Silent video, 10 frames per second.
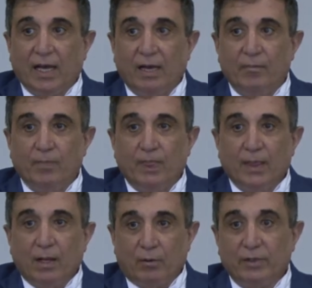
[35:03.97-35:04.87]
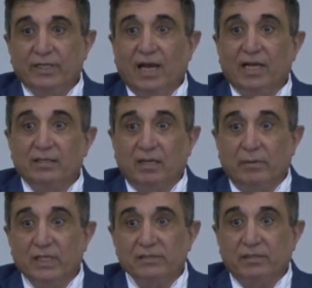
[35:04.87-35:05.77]
um, already a
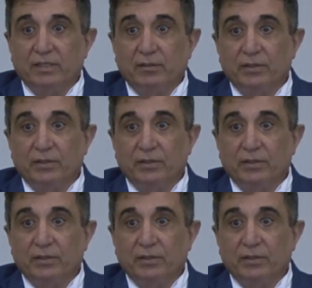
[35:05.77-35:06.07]
documentary